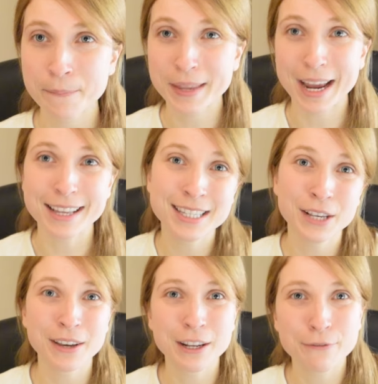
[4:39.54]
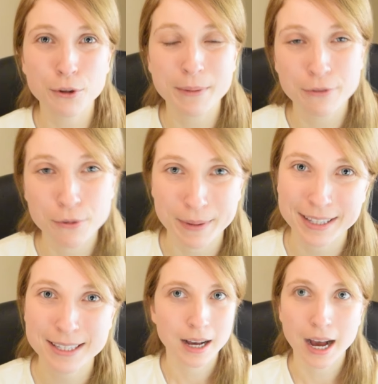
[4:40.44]
and see if I can fool my
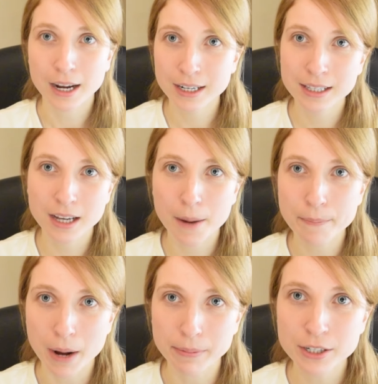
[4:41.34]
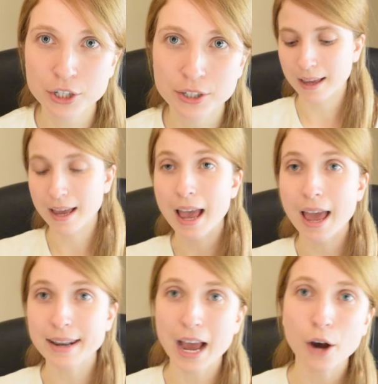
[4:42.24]
roommates. I'm gonna click on publish.
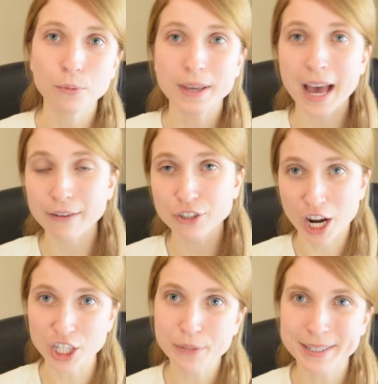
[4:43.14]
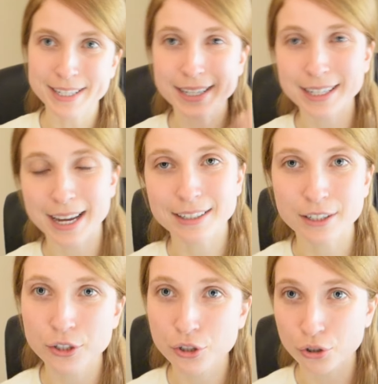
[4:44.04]
And now we have ChatGPT
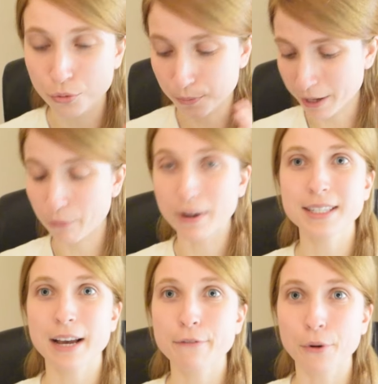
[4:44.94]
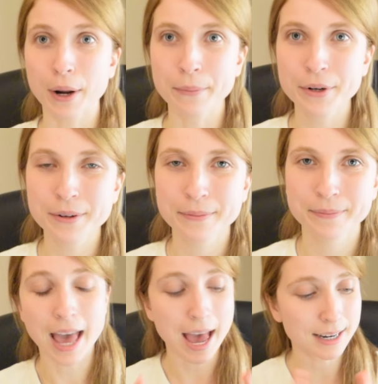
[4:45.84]
connected to my WhatsApp phone number.
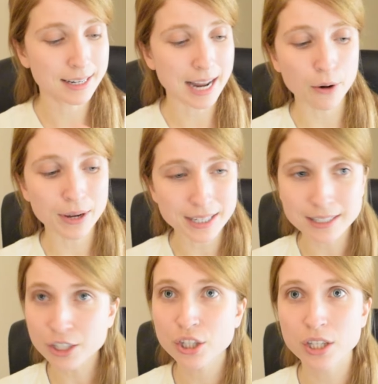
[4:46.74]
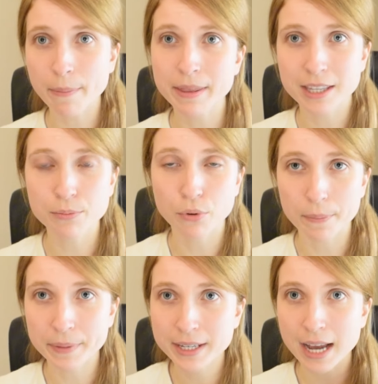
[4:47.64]
And now it doesn't just stop at this
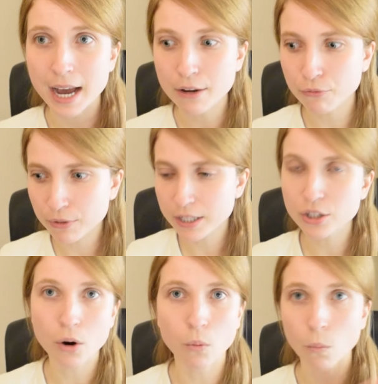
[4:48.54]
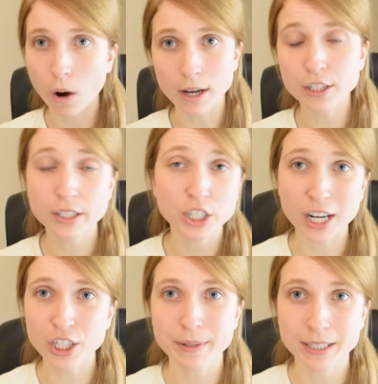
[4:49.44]
point, because I really don't want
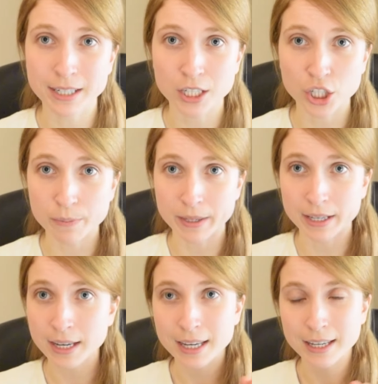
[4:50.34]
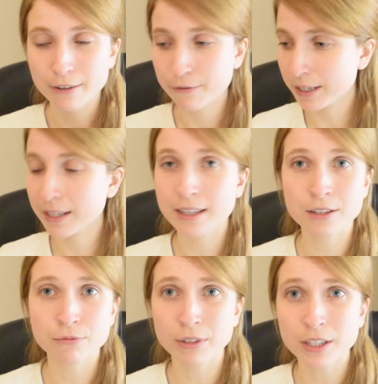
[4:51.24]
ChatGPT to just be feeding
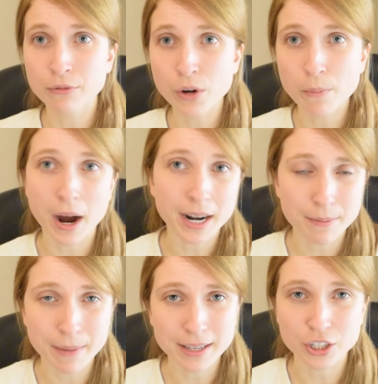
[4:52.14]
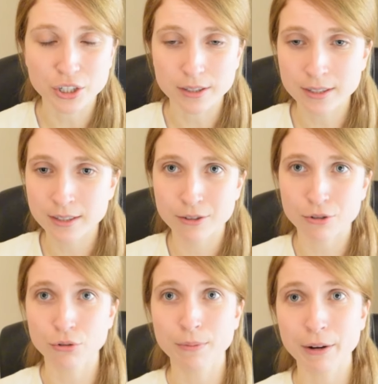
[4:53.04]
these really robotic messages
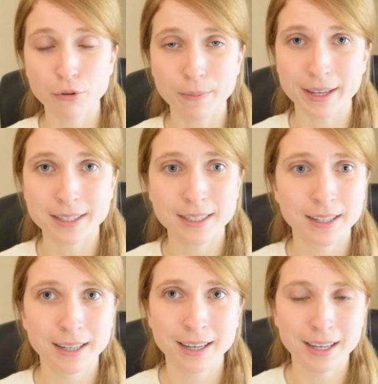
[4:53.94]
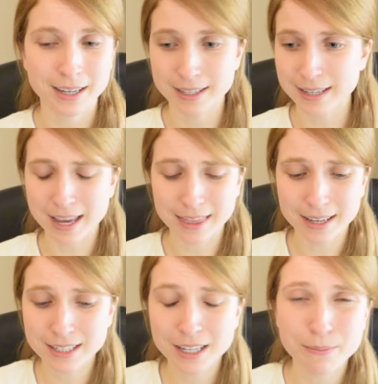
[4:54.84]
to my roommates, because I think
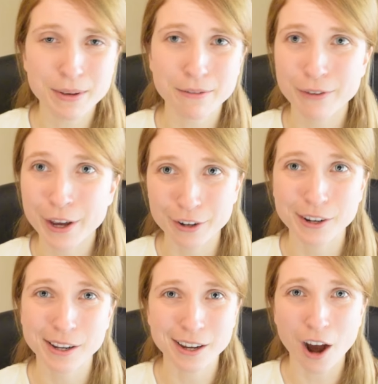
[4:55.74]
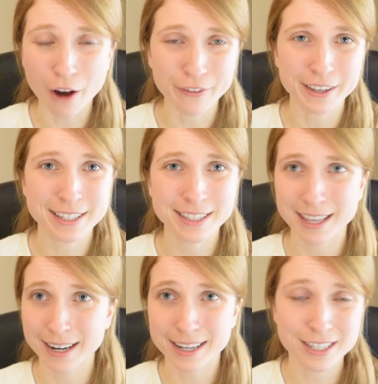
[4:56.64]
it's gonna be very obvious
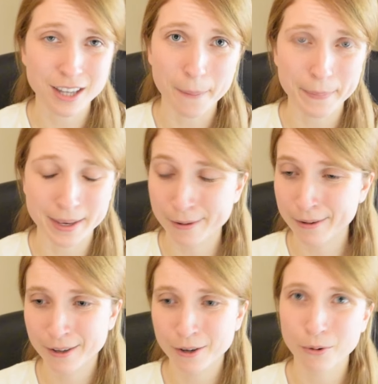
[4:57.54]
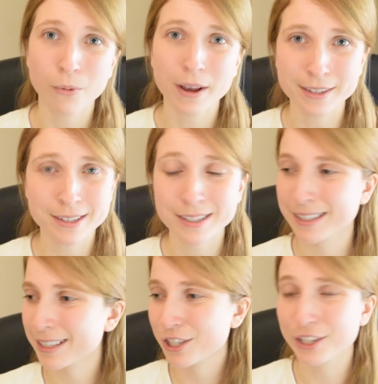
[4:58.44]
that it's not me once
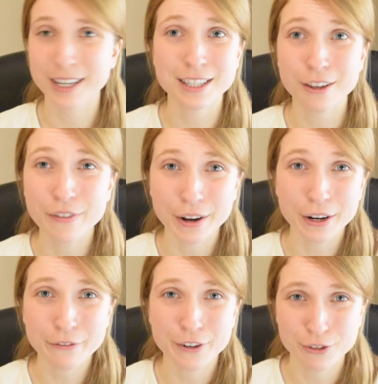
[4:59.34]
she gets the very first